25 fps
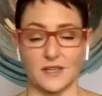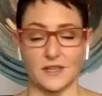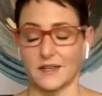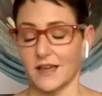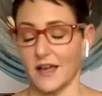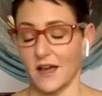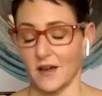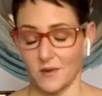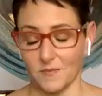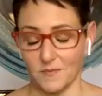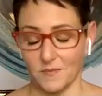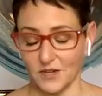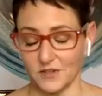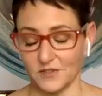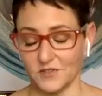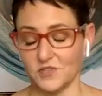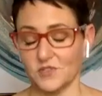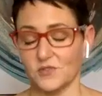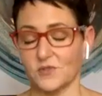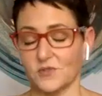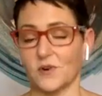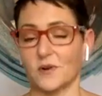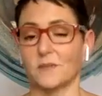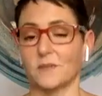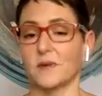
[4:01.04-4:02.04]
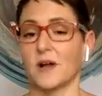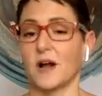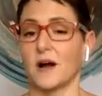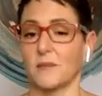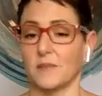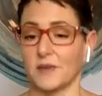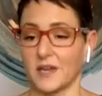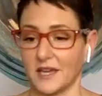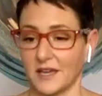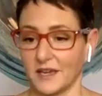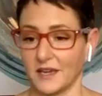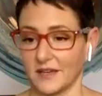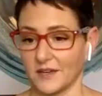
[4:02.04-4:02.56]
freaking out about a storm
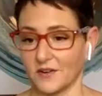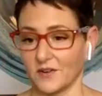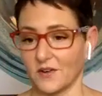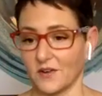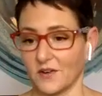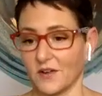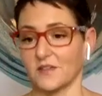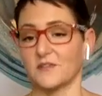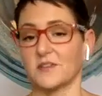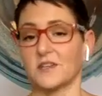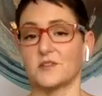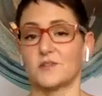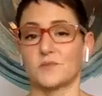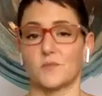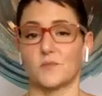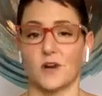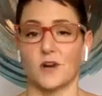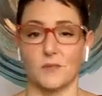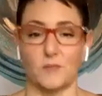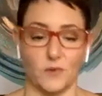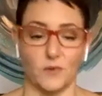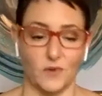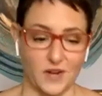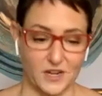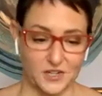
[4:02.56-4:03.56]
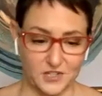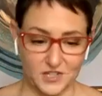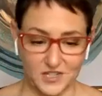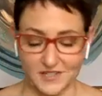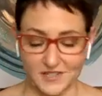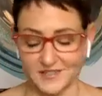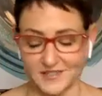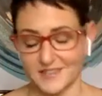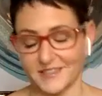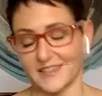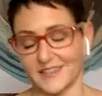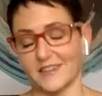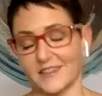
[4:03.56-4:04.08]
coming and all of his
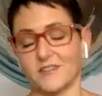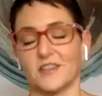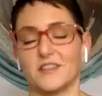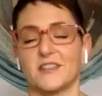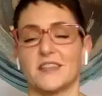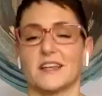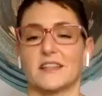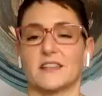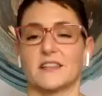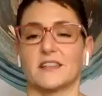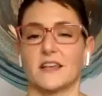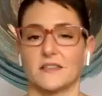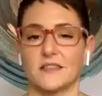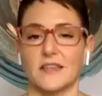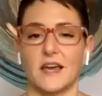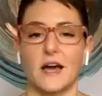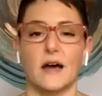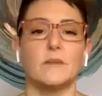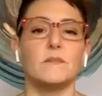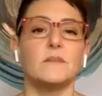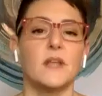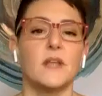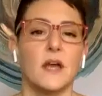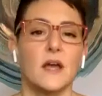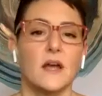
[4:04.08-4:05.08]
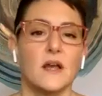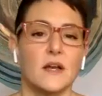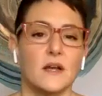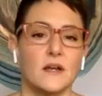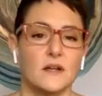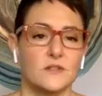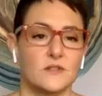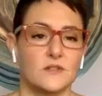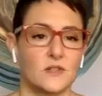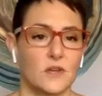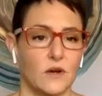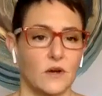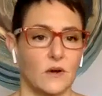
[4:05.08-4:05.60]
preparations and everything like that.
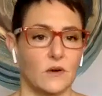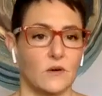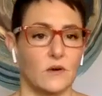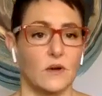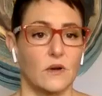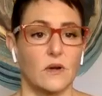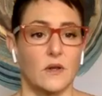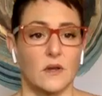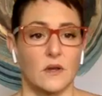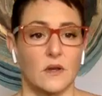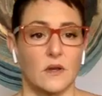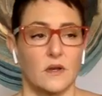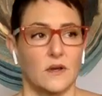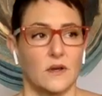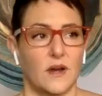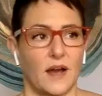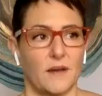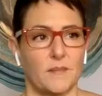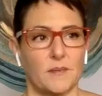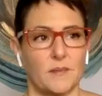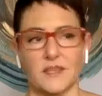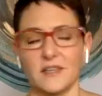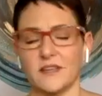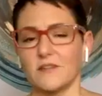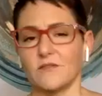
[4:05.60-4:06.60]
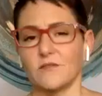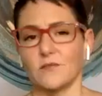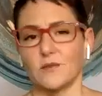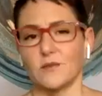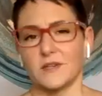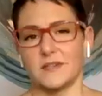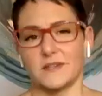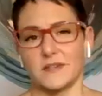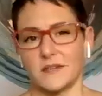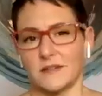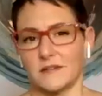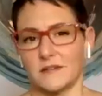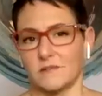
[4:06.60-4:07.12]
So I believe
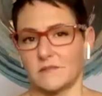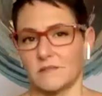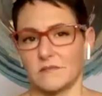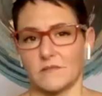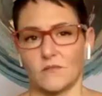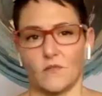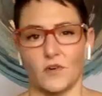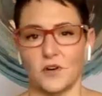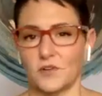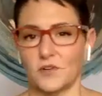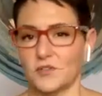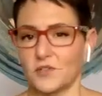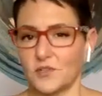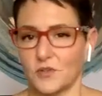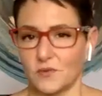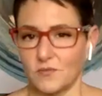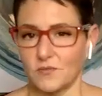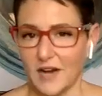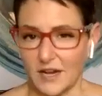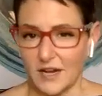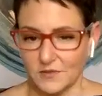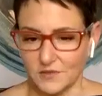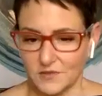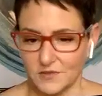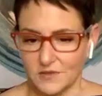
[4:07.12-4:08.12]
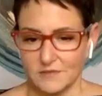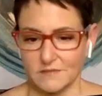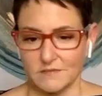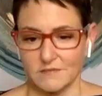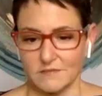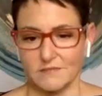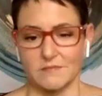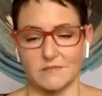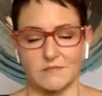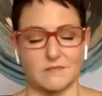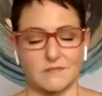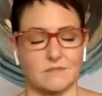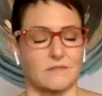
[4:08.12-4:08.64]
we did 1 or 2 rounds
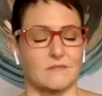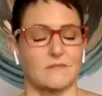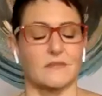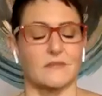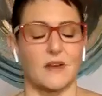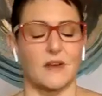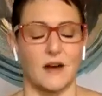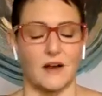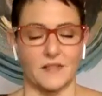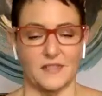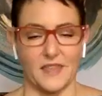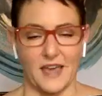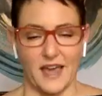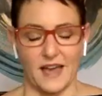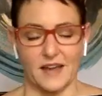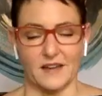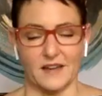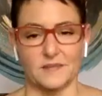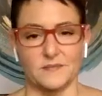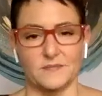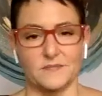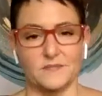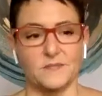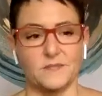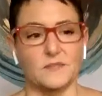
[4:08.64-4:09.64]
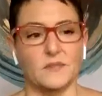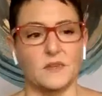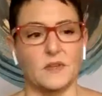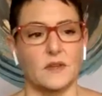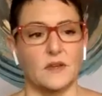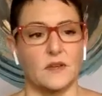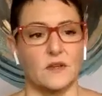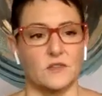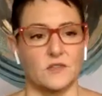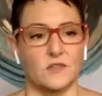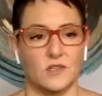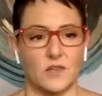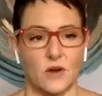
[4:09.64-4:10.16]
on that.
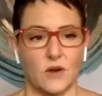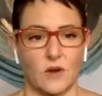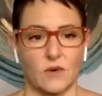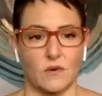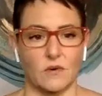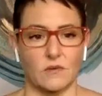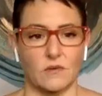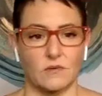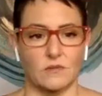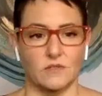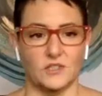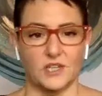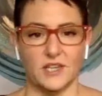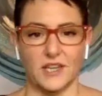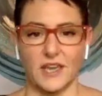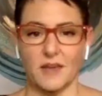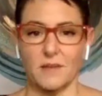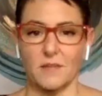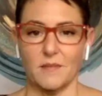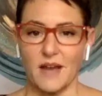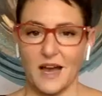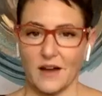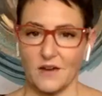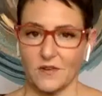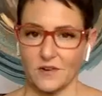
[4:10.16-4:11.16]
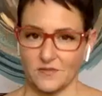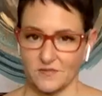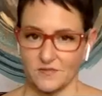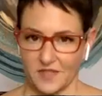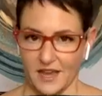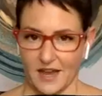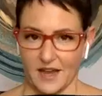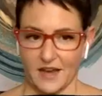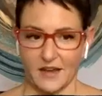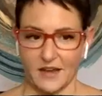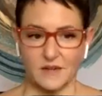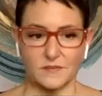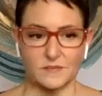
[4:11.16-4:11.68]
So she came out of
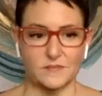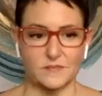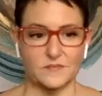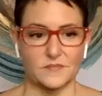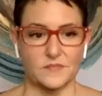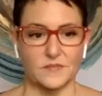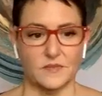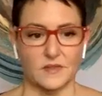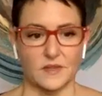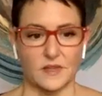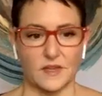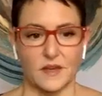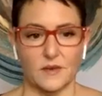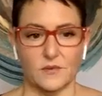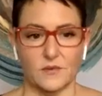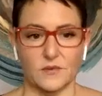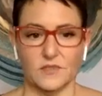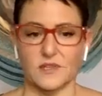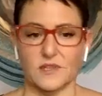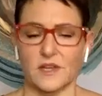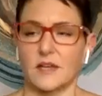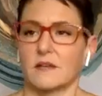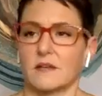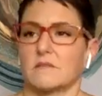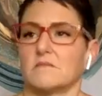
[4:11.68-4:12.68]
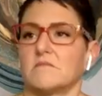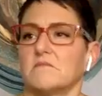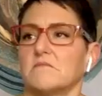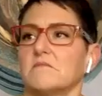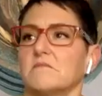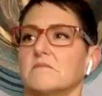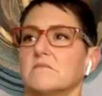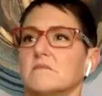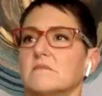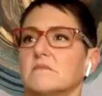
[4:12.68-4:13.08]
that and was like,